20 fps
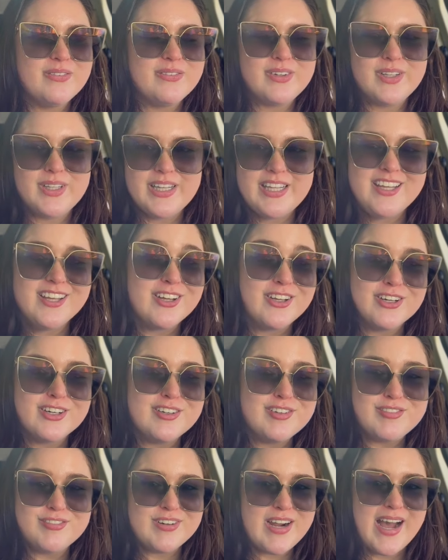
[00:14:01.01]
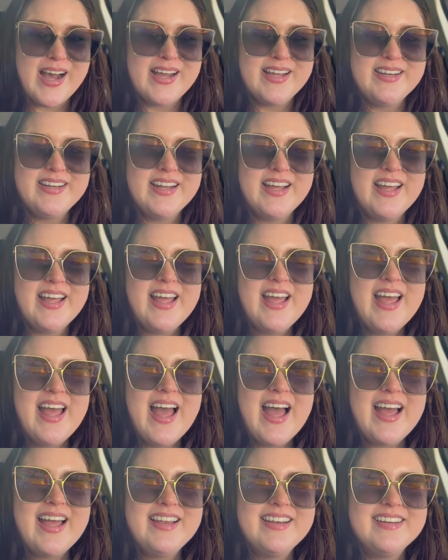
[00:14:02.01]
really a good friend.
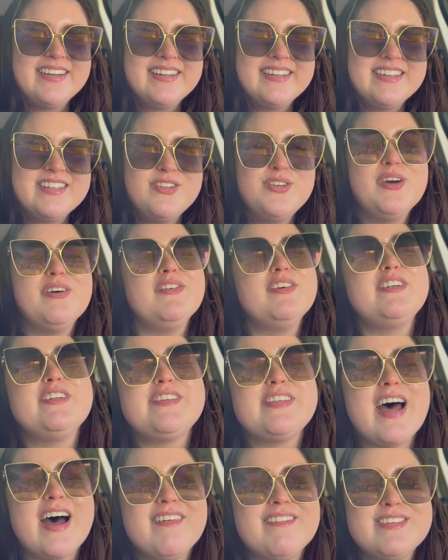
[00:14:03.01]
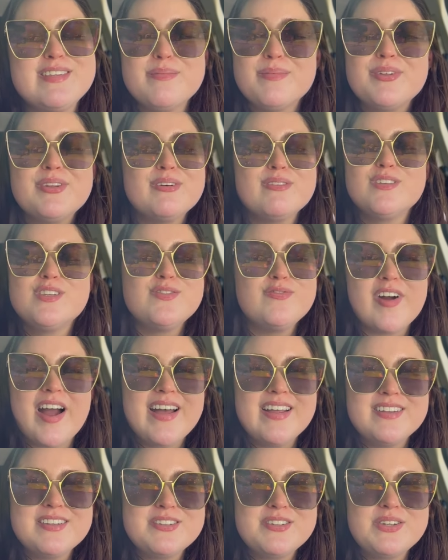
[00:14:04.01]
And do you ever just have some of those
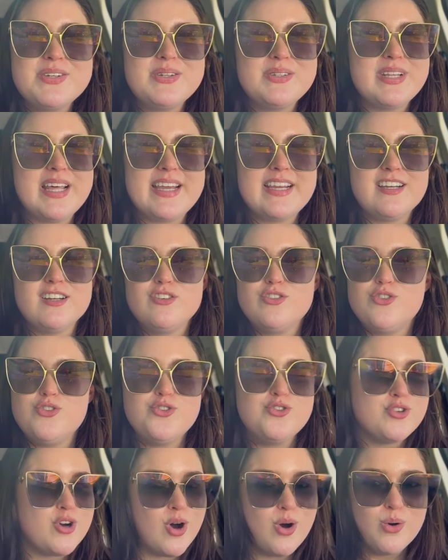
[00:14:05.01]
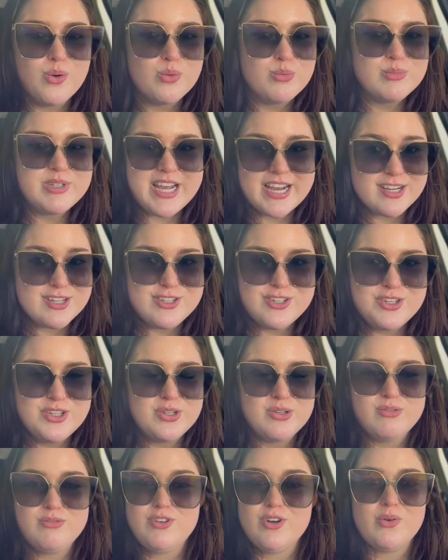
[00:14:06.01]
friends who like don't text
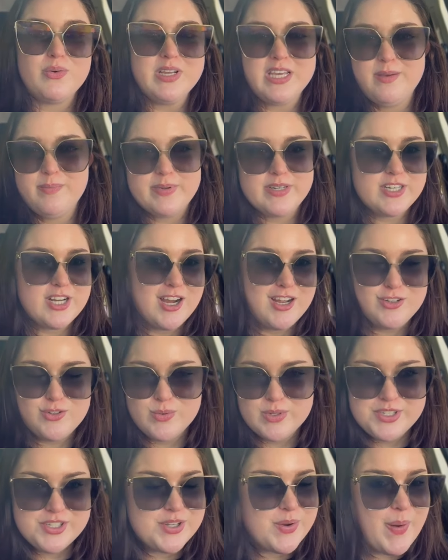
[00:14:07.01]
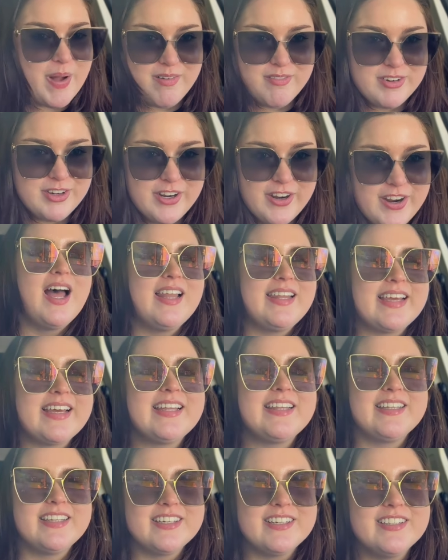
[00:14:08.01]
you, don't keep in touch whatsoever? Like, I
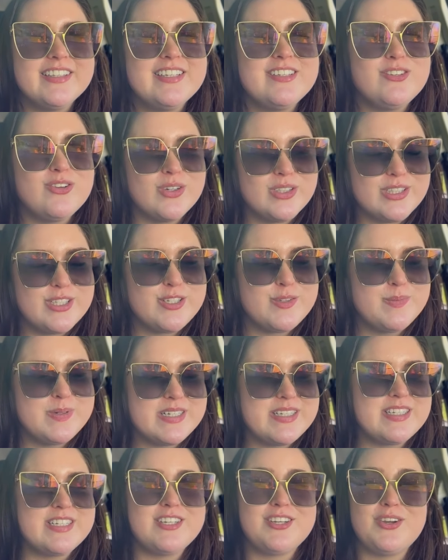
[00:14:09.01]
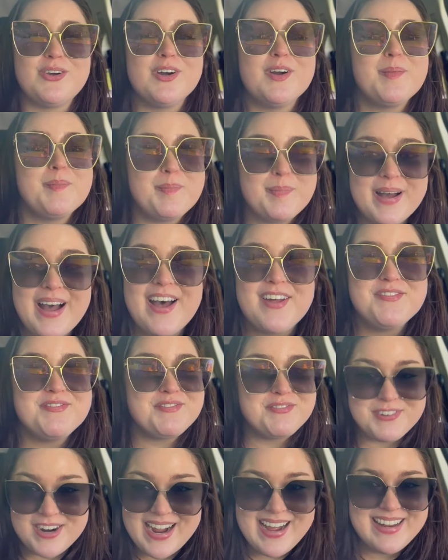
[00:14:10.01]
literally told this person, you're a bad
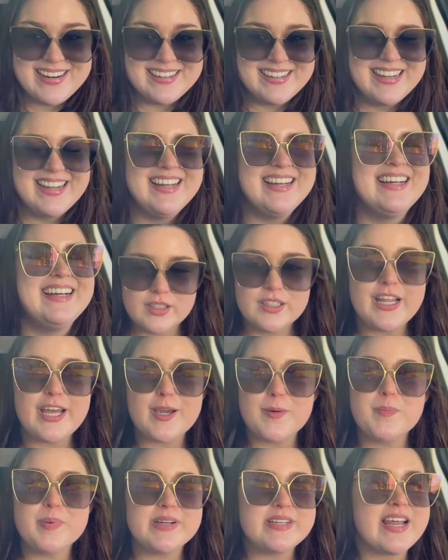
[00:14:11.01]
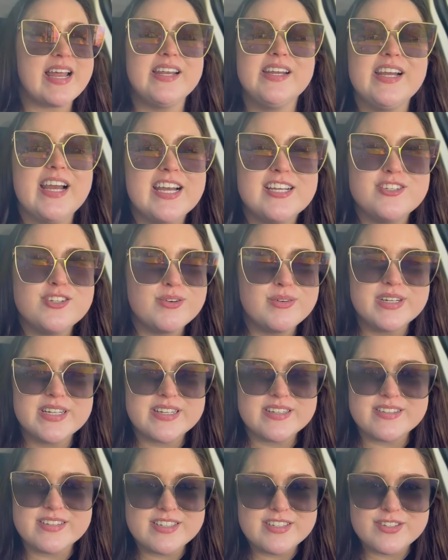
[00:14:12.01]
friend. Like, pretending I don't
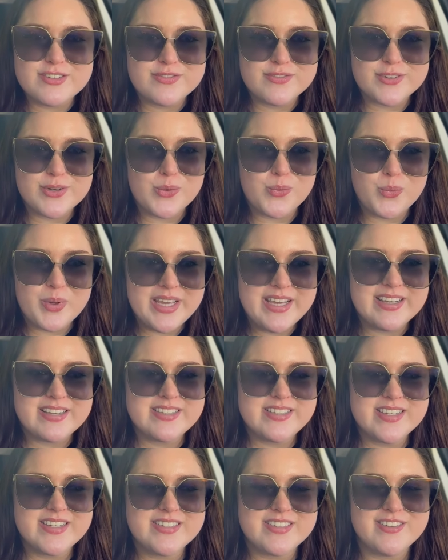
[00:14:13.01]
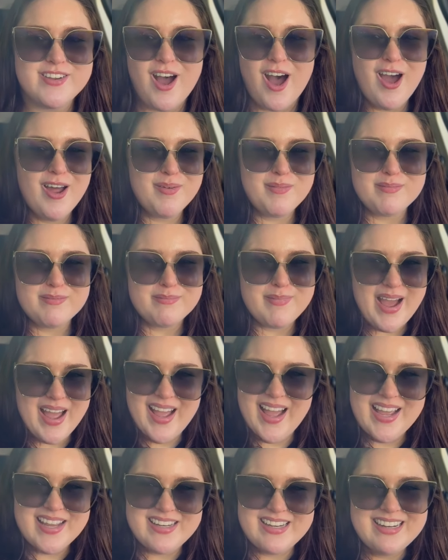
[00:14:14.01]
exist for weeks is not my
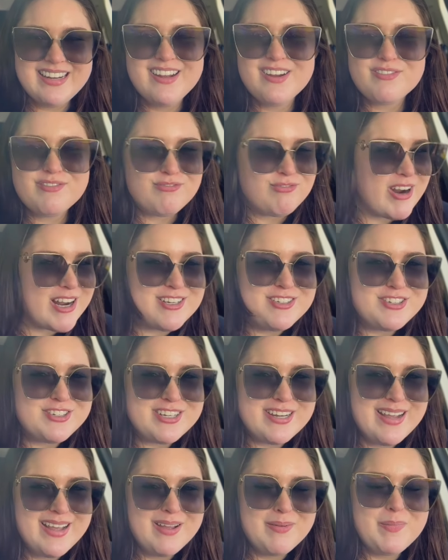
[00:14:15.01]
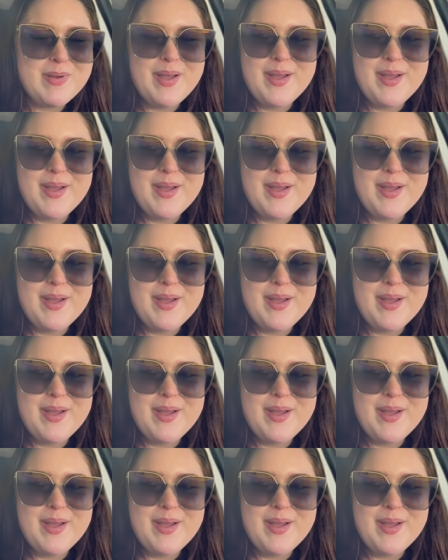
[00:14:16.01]
idea of friendship,